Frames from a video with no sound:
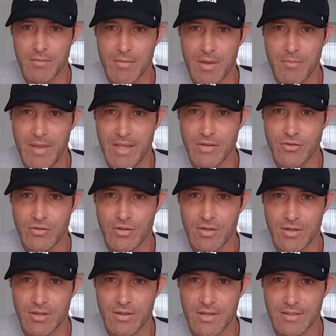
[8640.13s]
like my
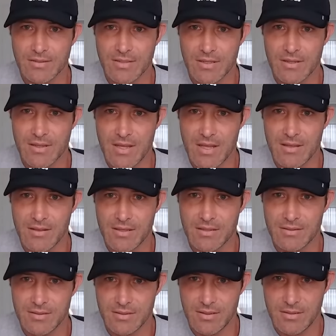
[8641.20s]
Patreon and things like that
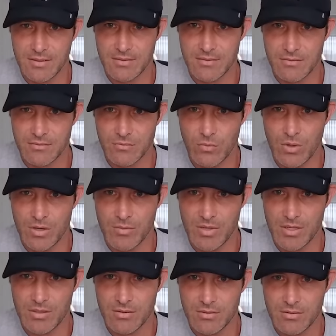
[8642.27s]
that want to
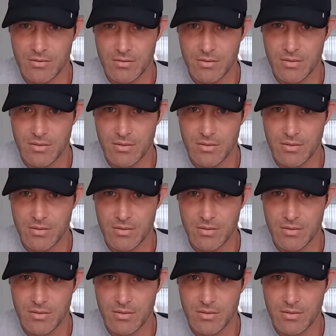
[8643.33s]
be